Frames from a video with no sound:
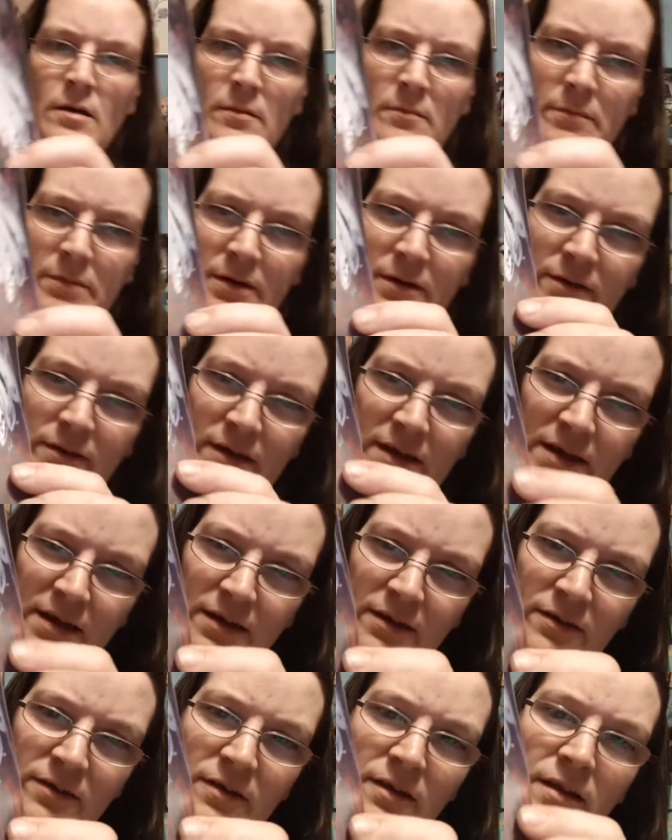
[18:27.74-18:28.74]
But it
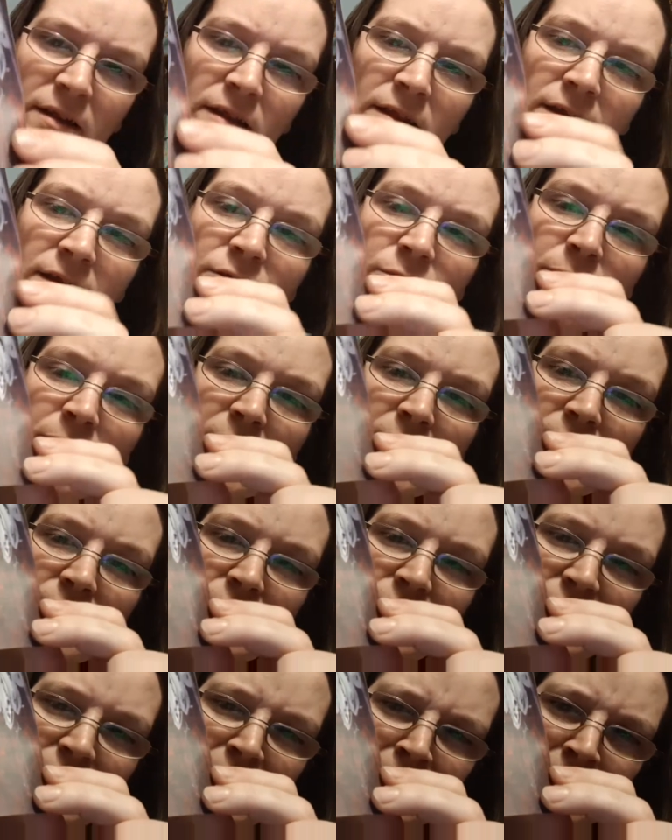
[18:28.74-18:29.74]
is this
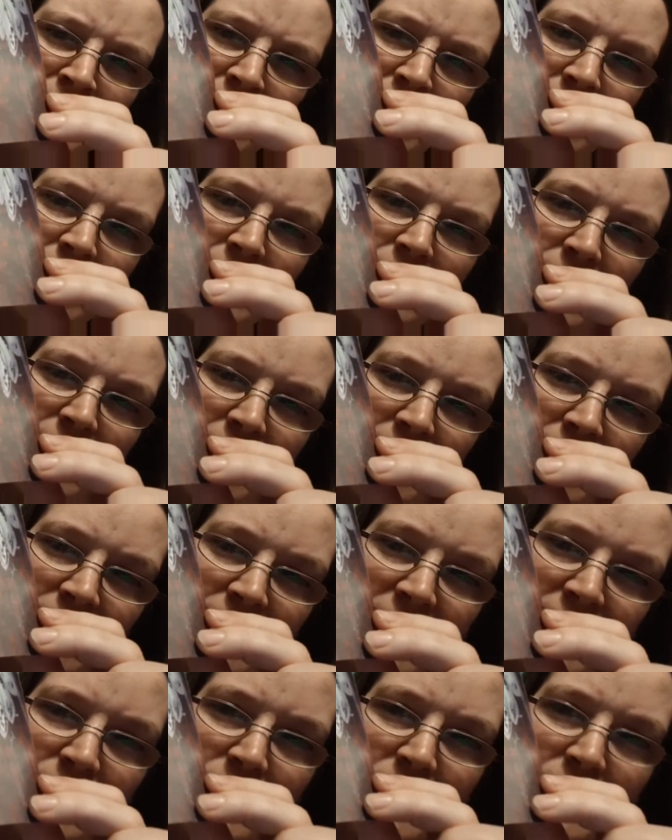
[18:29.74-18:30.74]
person, and I
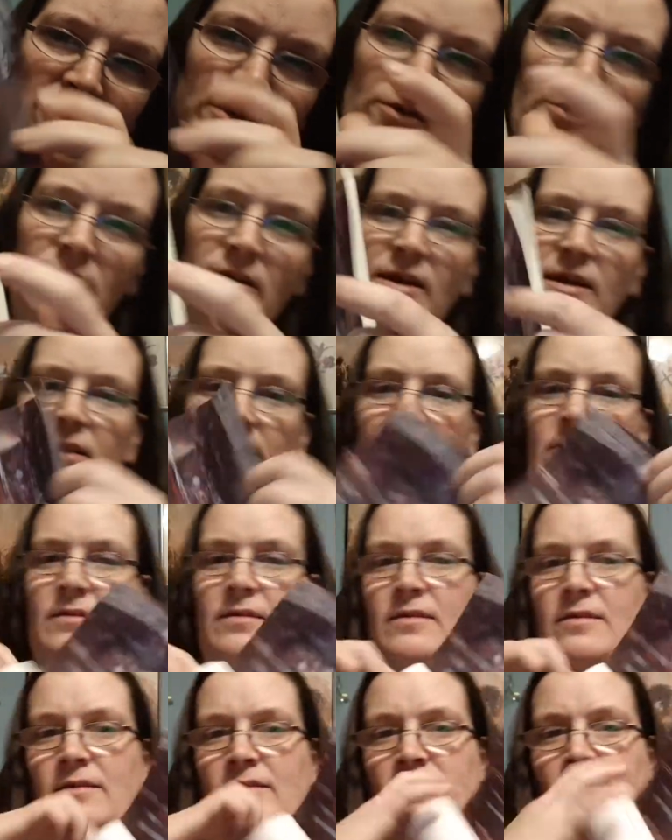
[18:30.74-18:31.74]
think we can agree
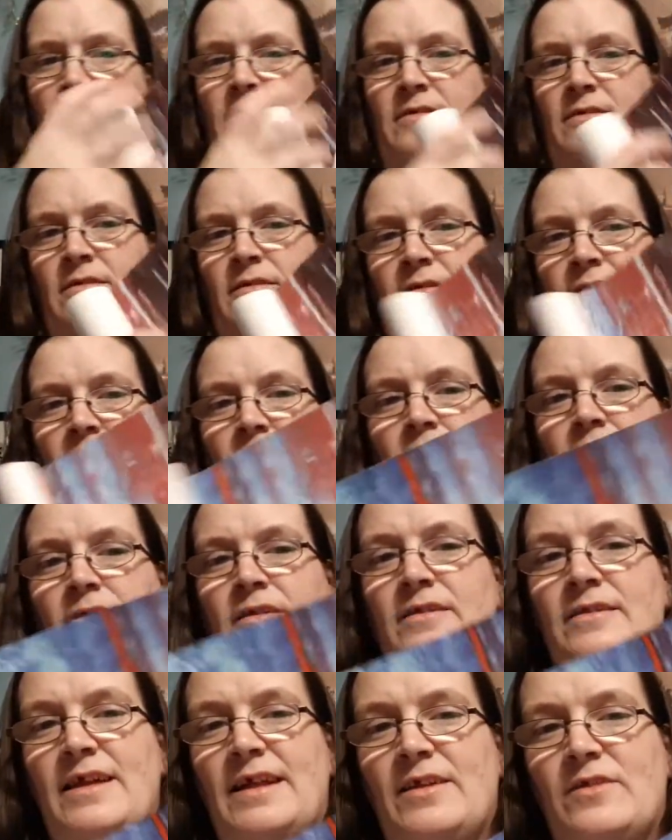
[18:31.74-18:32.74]

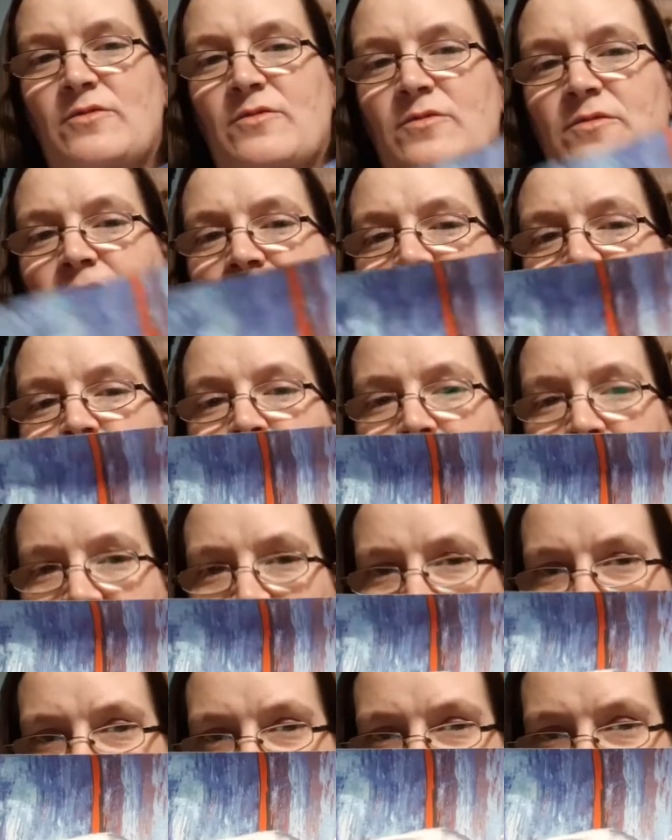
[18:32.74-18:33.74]
that that is very
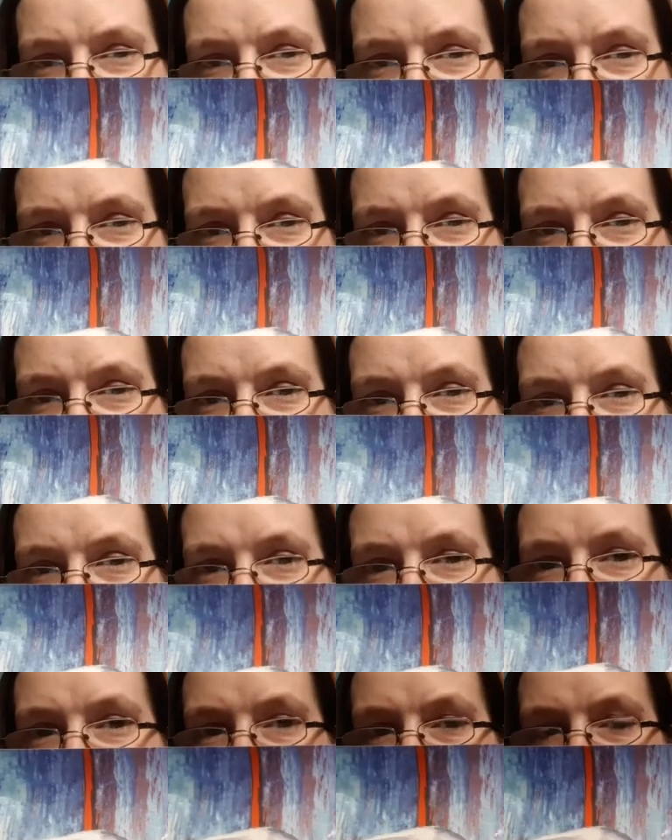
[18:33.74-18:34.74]
pretty.
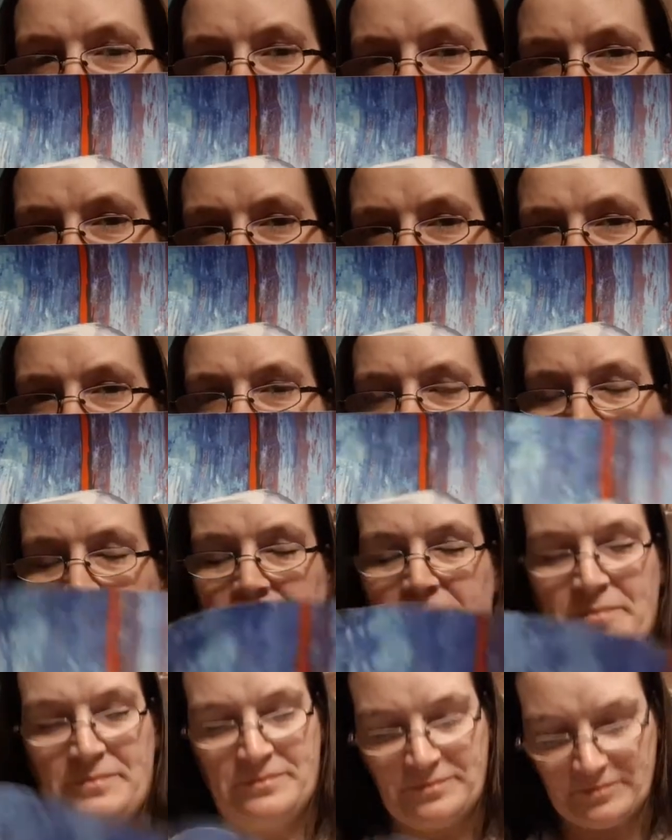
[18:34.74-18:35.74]
That is very nice.
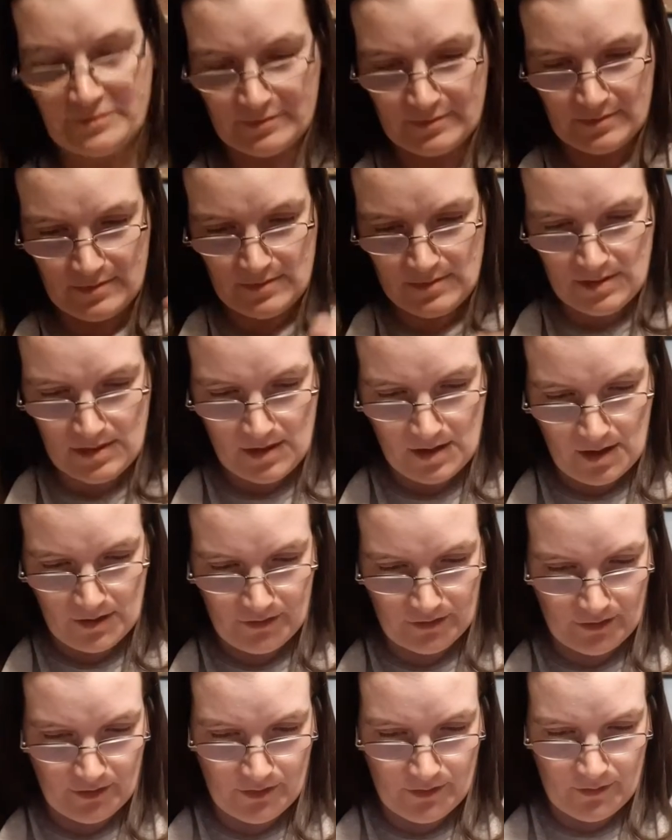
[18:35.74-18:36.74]

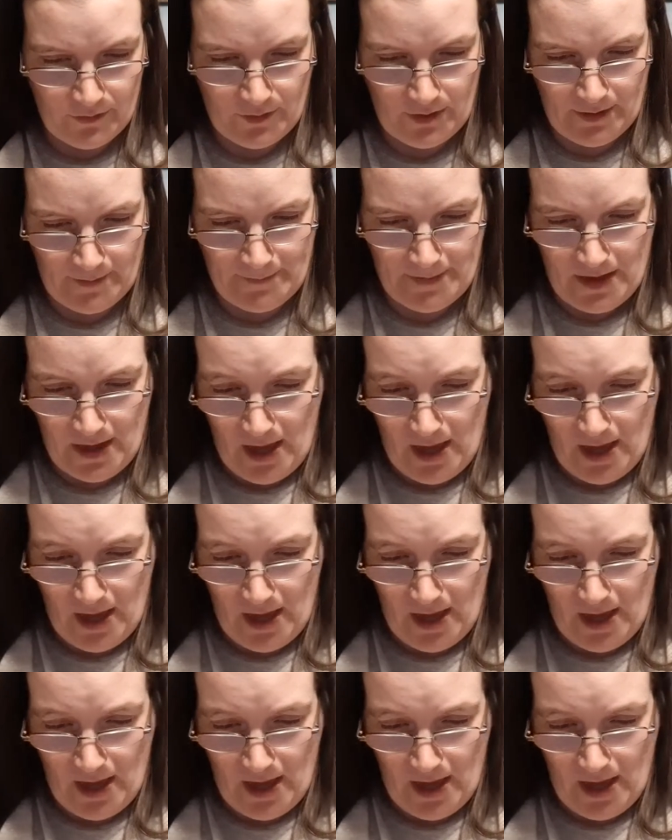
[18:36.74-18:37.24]
So,